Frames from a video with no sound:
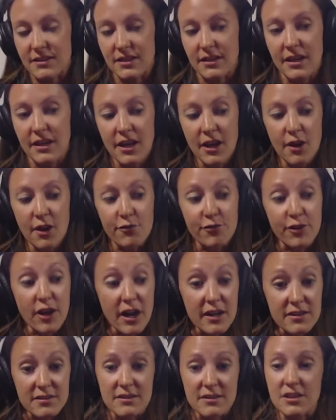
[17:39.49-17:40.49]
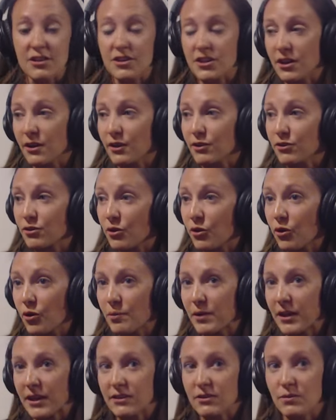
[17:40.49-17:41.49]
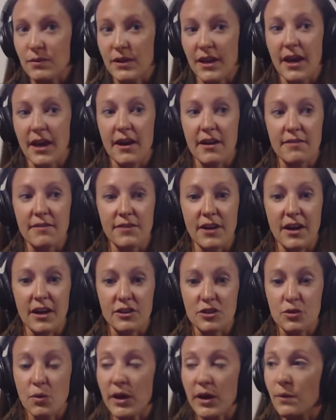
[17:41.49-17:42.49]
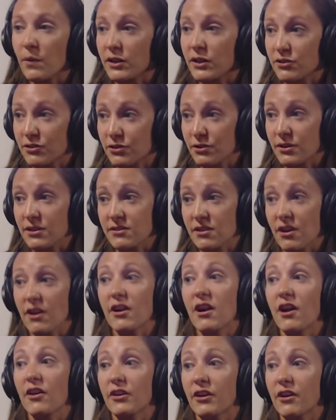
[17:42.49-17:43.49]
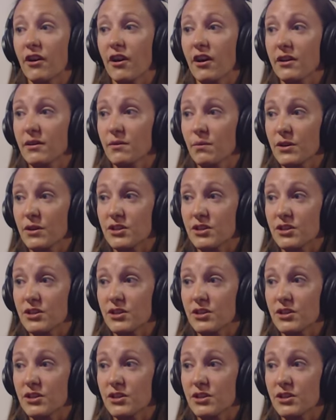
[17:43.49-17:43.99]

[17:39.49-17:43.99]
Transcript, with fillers: And for us this year, it's cool because we have uh, 21 students in our color guard, mm-hmm.